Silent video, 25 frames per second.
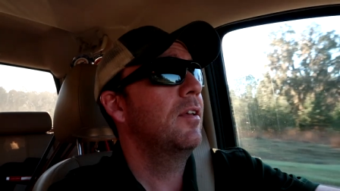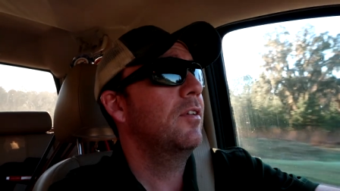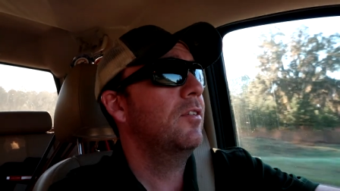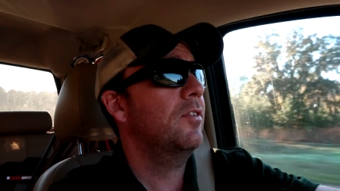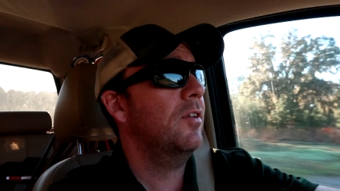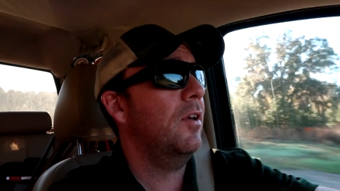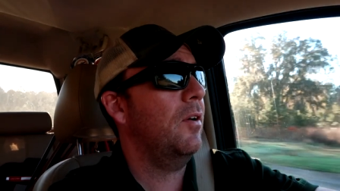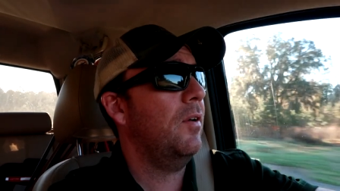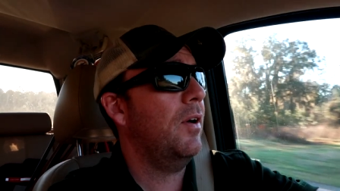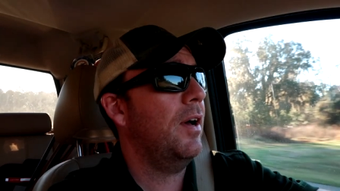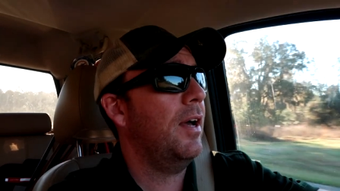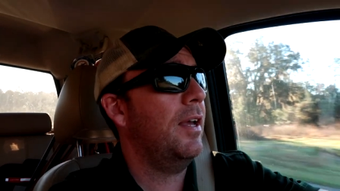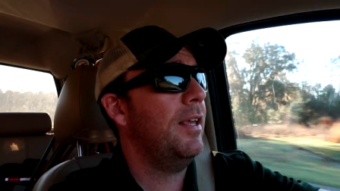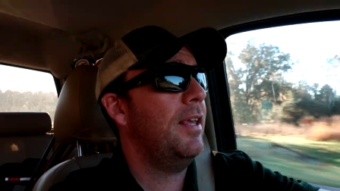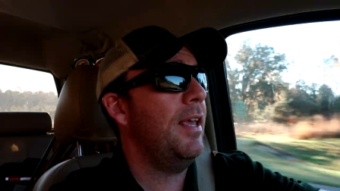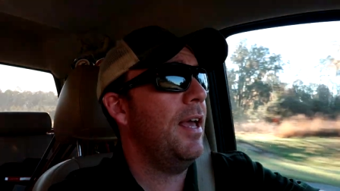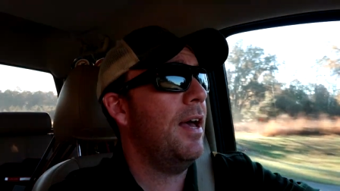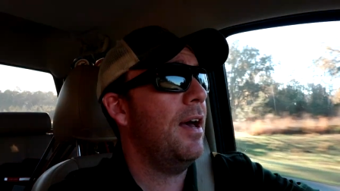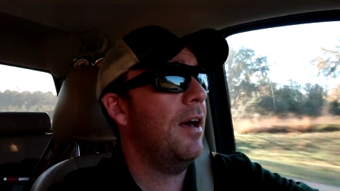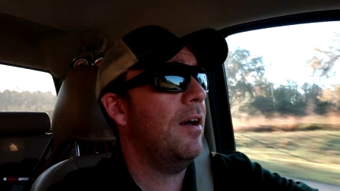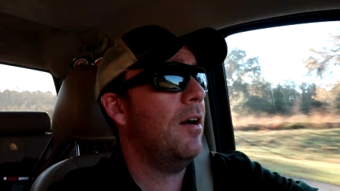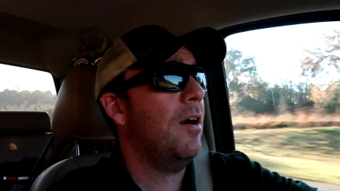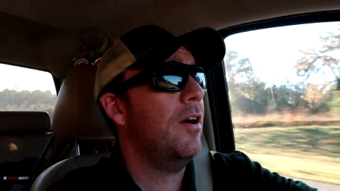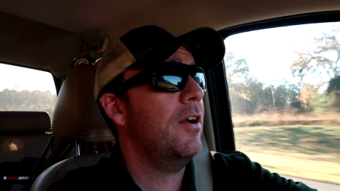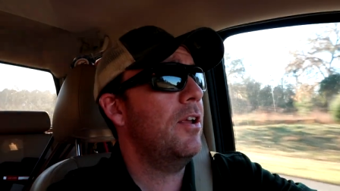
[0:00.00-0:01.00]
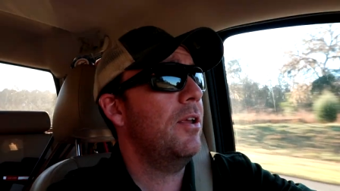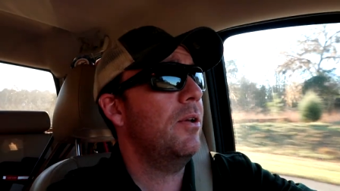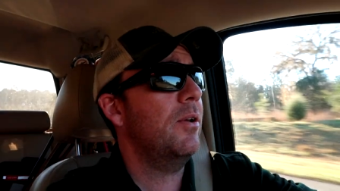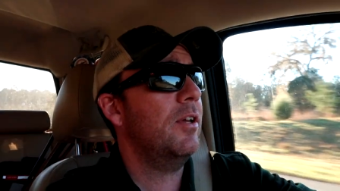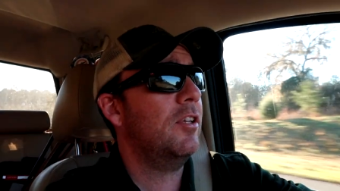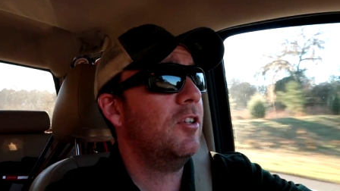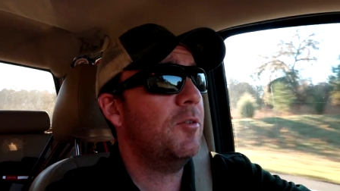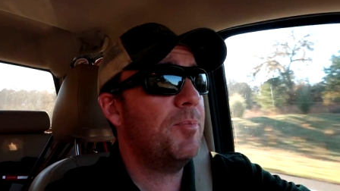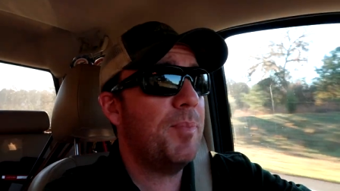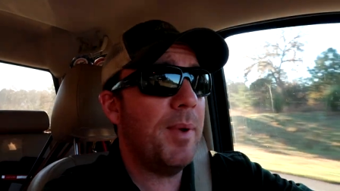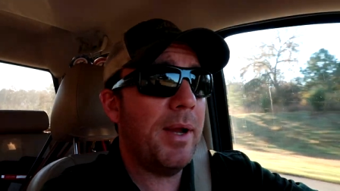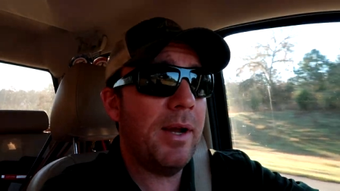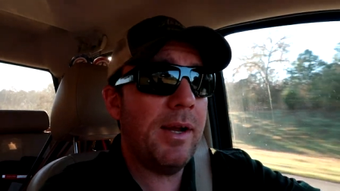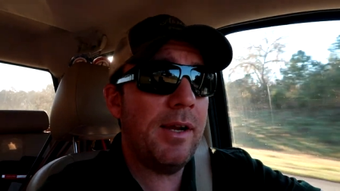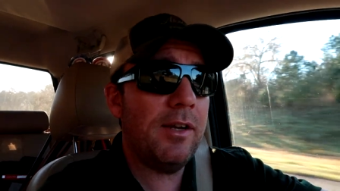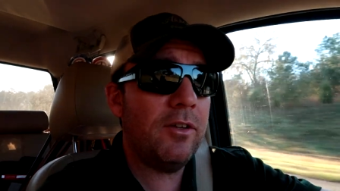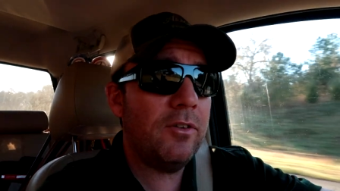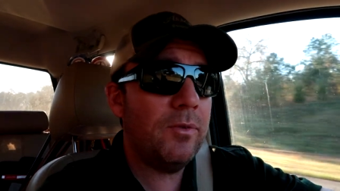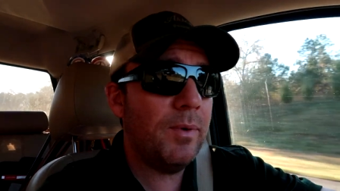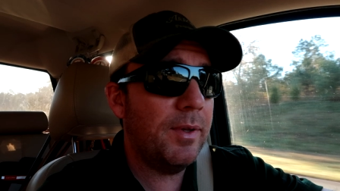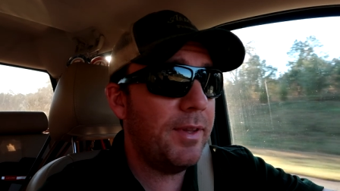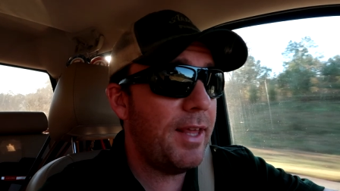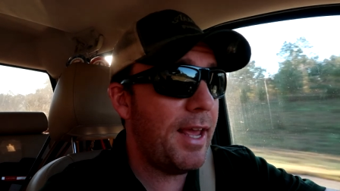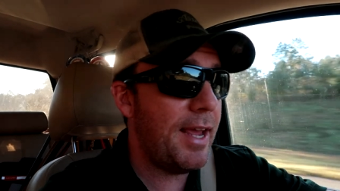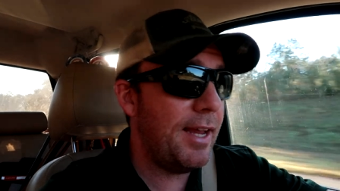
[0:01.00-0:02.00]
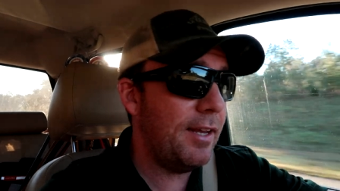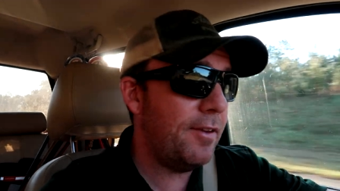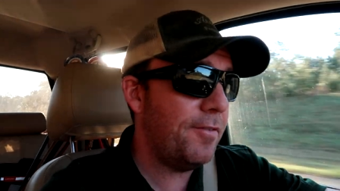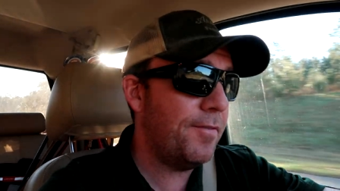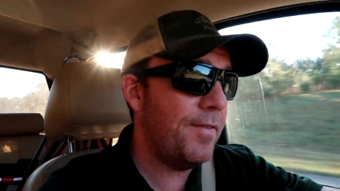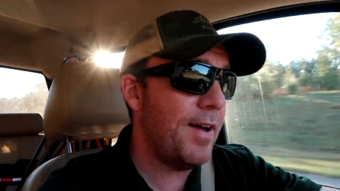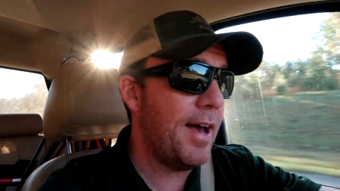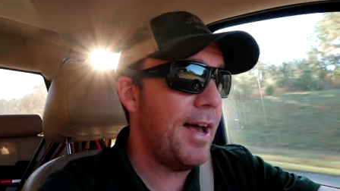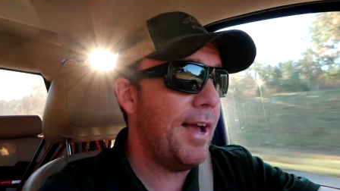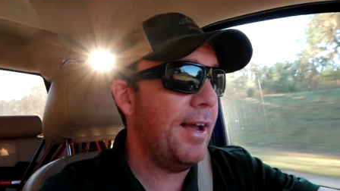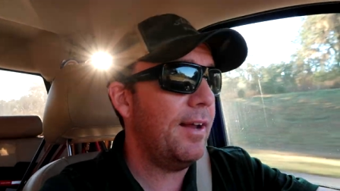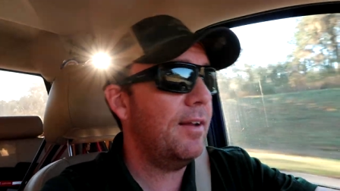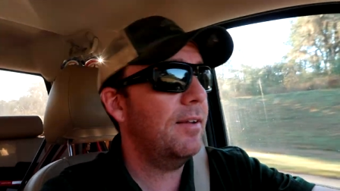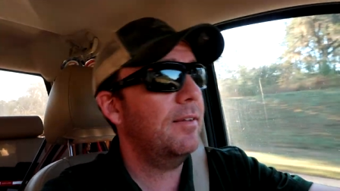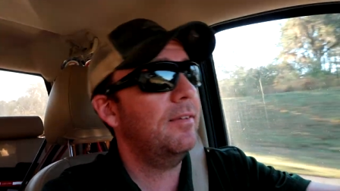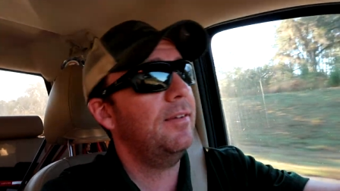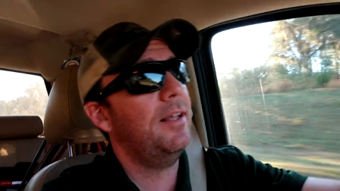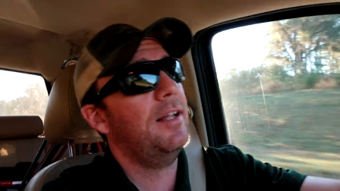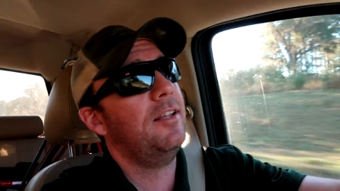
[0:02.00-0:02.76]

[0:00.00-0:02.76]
So uh, yeah, are you experienced with HVAC?